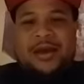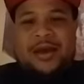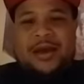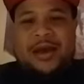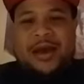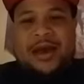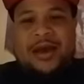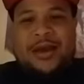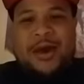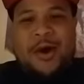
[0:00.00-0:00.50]

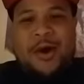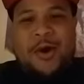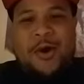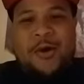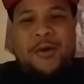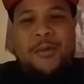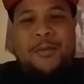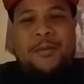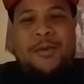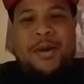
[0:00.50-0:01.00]

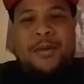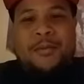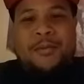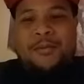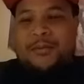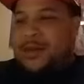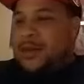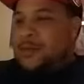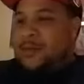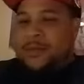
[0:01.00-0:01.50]
Hello,
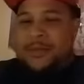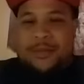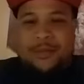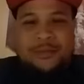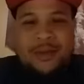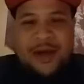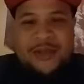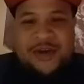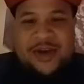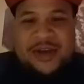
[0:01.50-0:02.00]

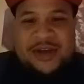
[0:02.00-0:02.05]
Mother